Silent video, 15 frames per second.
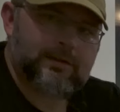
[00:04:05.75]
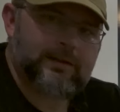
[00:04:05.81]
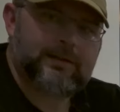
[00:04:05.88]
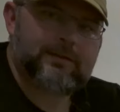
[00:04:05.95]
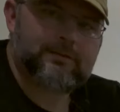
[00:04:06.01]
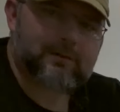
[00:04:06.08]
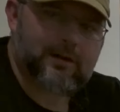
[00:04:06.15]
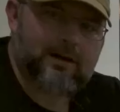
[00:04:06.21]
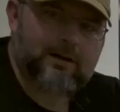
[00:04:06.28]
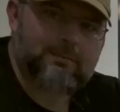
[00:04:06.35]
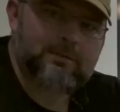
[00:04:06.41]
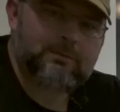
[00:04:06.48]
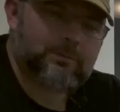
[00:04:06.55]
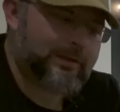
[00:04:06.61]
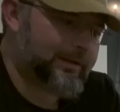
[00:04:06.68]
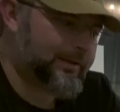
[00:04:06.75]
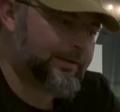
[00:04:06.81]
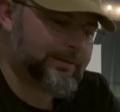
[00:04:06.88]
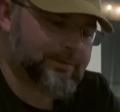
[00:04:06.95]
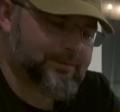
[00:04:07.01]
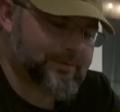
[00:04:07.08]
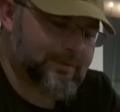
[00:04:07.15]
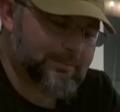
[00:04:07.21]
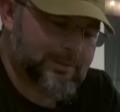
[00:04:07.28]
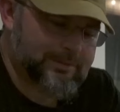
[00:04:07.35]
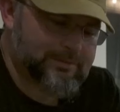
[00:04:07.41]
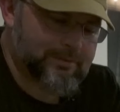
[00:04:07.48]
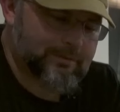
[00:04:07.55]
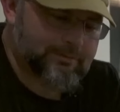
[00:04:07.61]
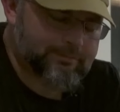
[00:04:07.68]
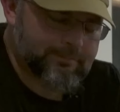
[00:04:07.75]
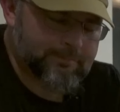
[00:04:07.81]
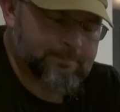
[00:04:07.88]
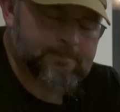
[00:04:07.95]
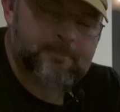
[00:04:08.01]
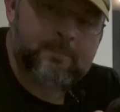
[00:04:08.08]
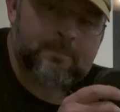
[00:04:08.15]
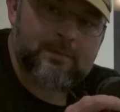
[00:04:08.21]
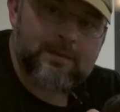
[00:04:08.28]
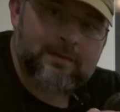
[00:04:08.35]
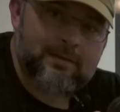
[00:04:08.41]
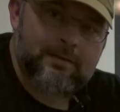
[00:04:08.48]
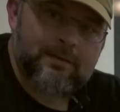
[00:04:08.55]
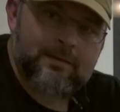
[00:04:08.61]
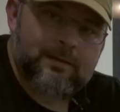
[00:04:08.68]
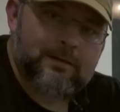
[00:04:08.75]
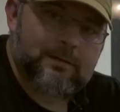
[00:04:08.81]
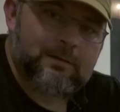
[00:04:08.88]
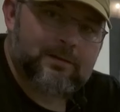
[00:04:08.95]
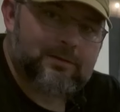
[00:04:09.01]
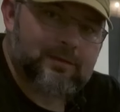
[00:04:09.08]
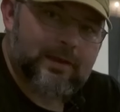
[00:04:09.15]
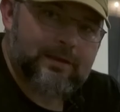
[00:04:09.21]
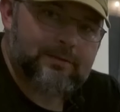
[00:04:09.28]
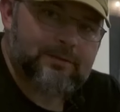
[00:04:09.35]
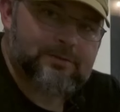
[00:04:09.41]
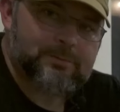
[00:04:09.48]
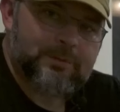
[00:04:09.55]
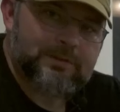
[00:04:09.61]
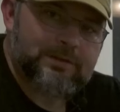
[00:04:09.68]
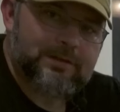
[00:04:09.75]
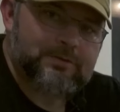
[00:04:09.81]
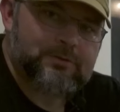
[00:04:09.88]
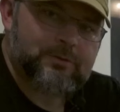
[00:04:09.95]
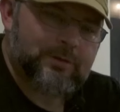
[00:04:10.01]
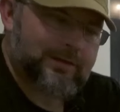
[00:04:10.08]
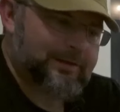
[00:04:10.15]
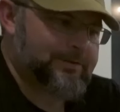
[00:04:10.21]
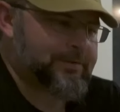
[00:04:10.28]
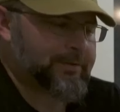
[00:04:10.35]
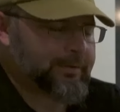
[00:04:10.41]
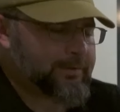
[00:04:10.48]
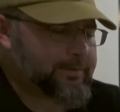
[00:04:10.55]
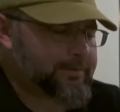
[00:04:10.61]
like the Hobbywing ESC myself, and this one does tricks.